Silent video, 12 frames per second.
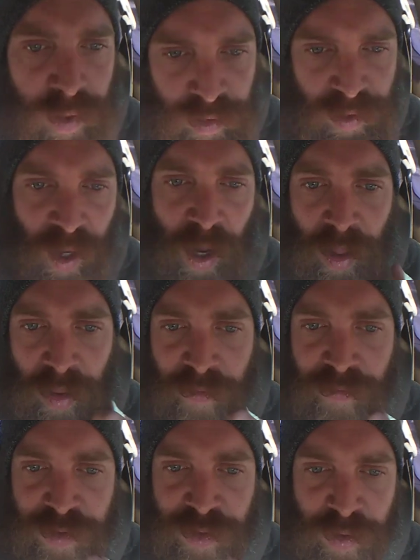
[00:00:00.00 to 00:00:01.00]
The
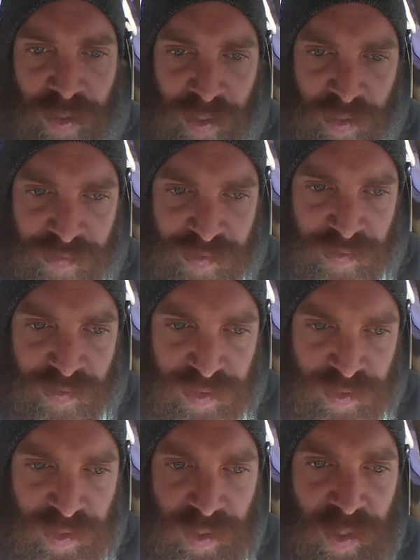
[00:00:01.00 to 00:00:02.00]
olive tree gives
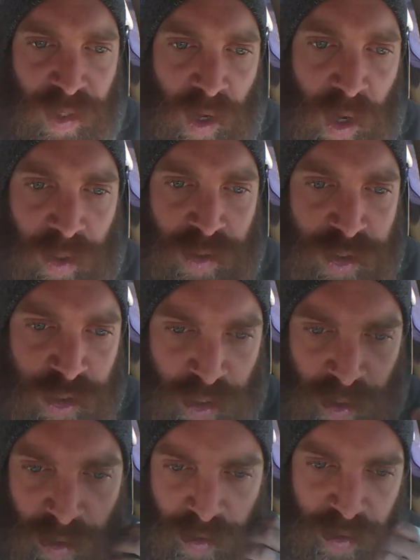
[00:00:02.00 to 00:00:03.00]
us the
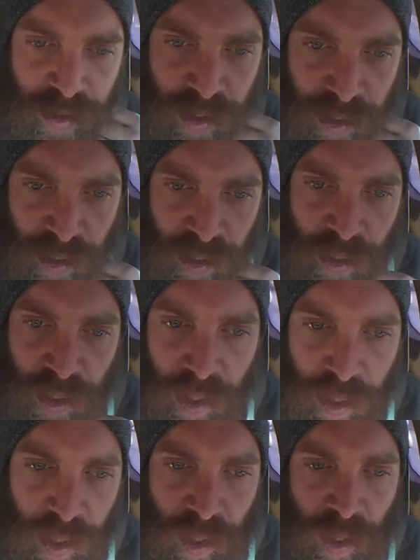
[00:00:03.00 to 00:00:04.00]
unction, the
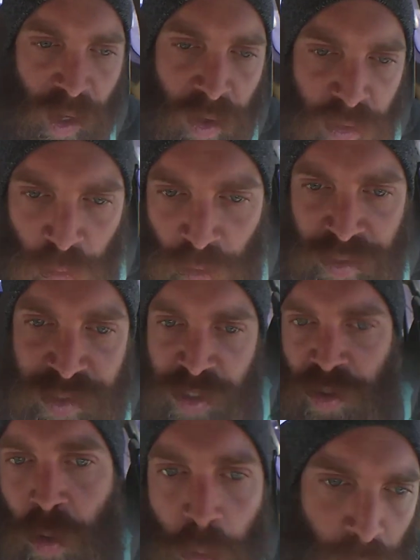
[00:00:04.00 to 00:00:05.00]

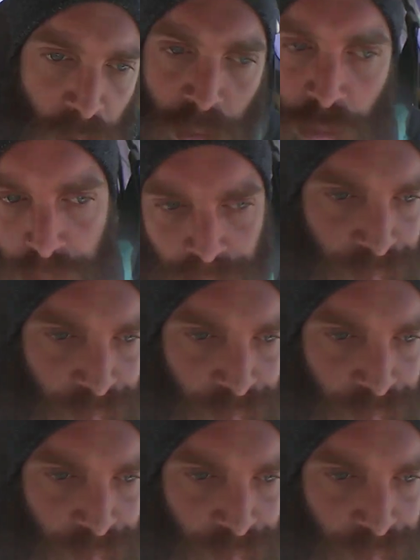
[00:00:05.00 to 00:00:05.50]
anointing oil